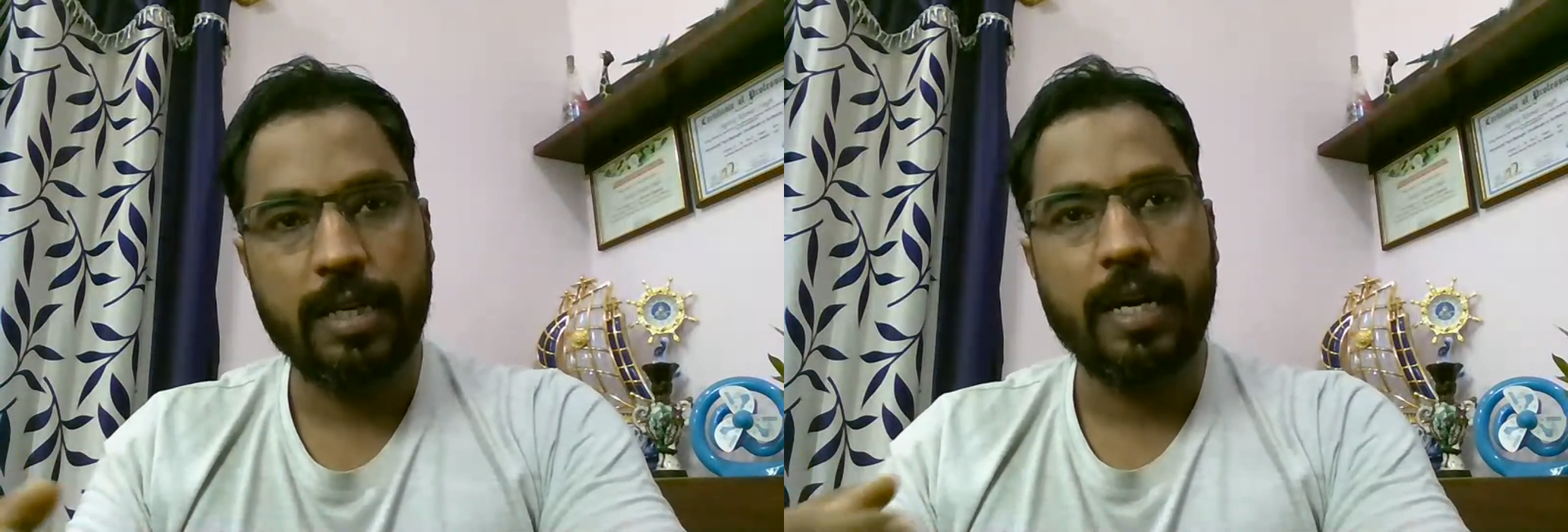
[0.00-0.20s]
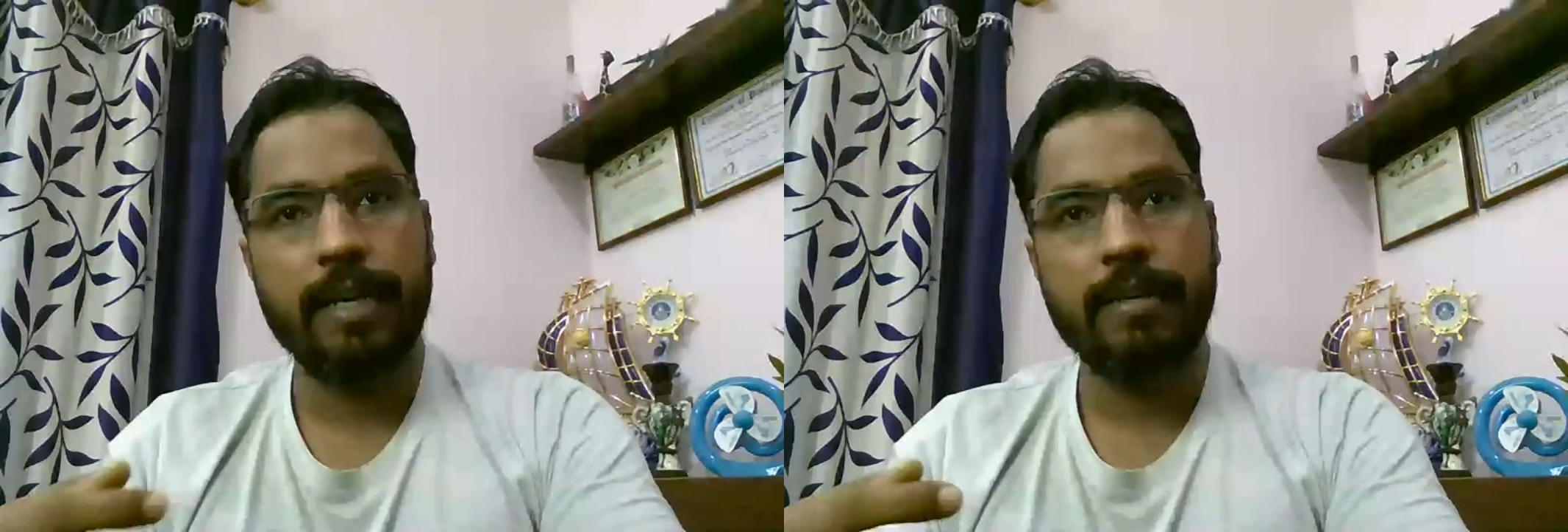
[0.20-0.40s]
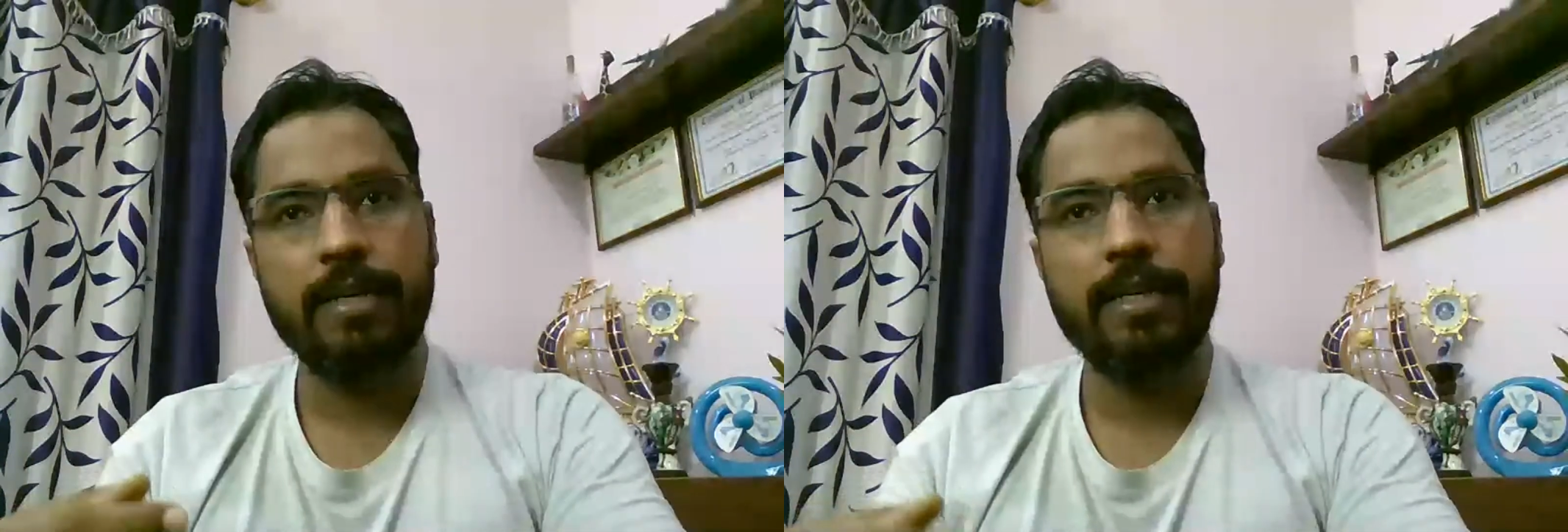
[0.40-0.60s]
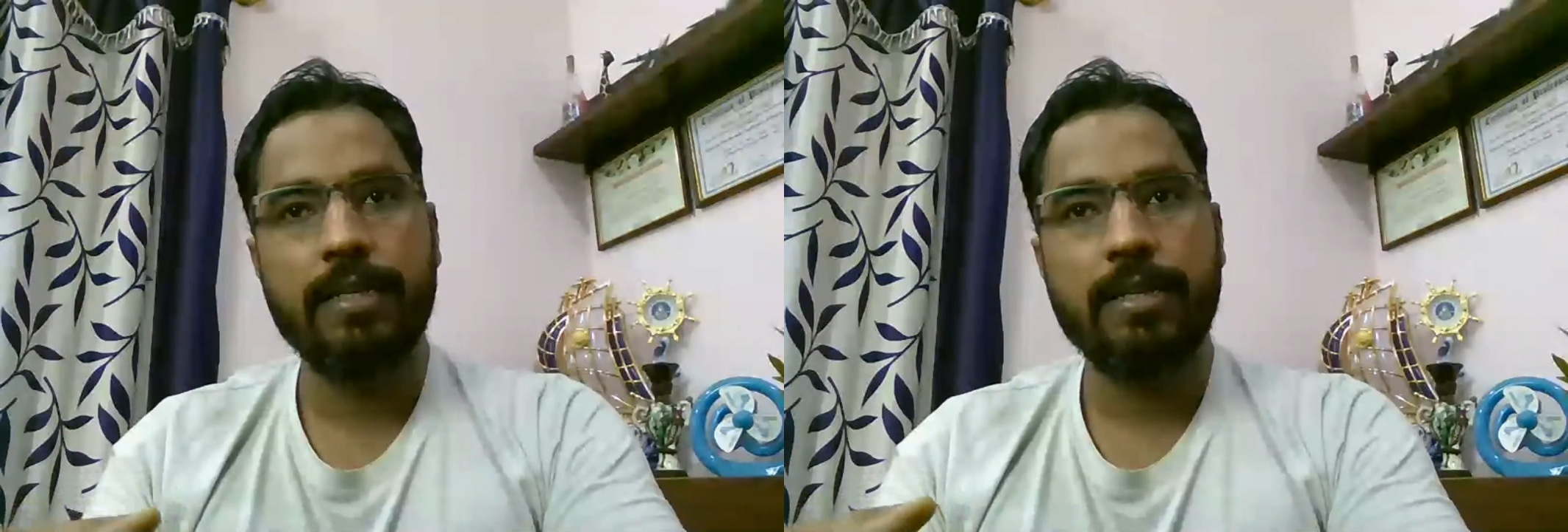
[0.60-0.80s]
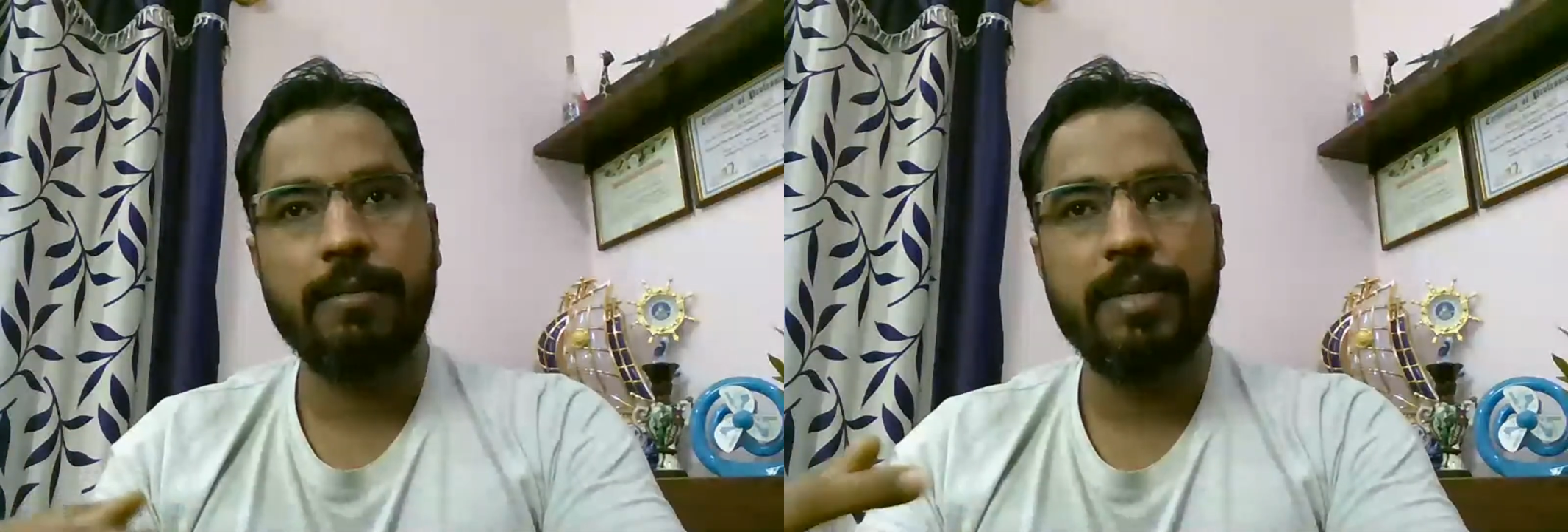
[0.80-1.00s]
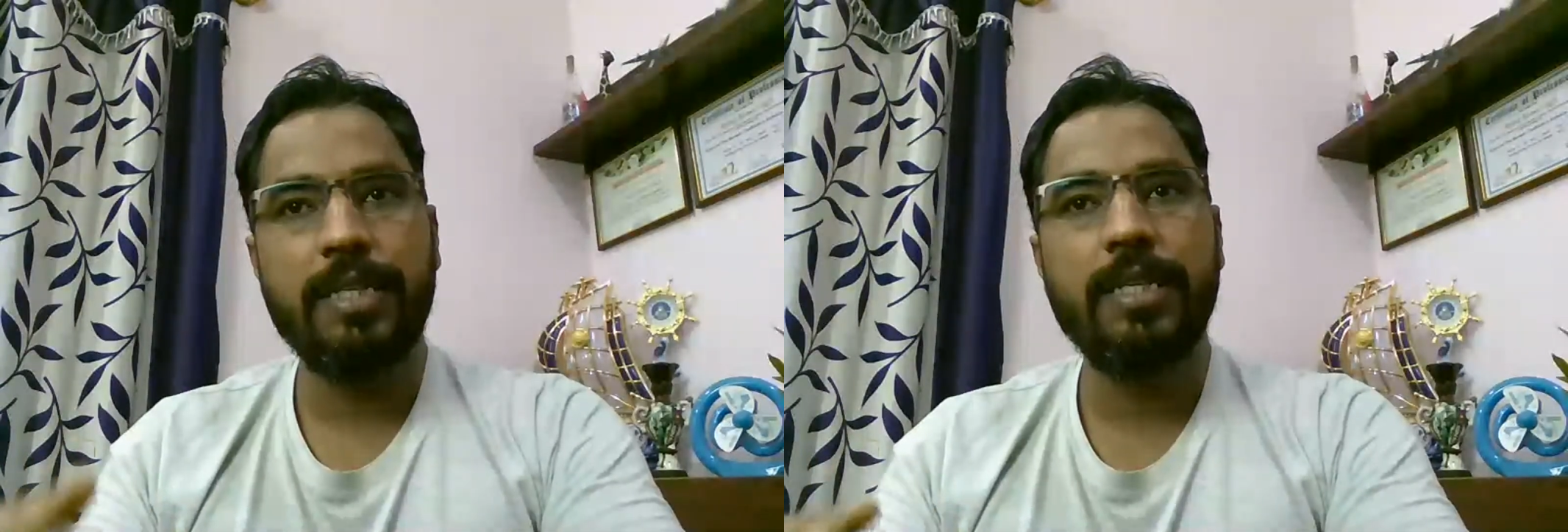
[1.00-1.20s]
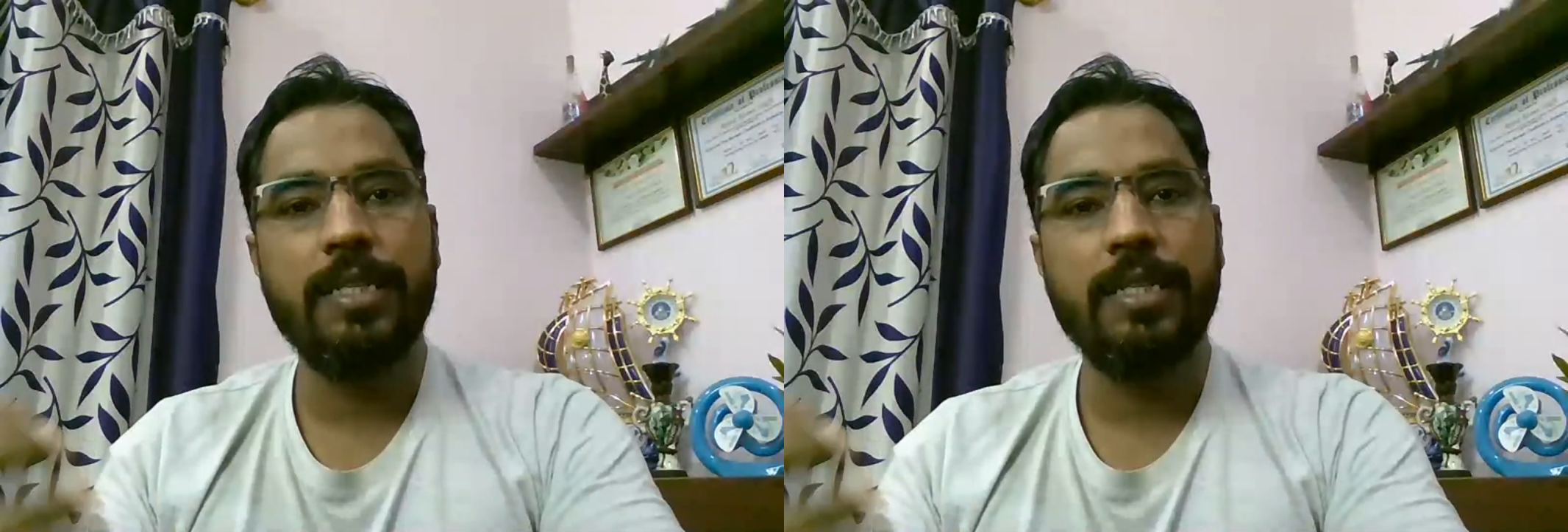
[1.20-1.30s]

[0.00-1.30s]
and it completely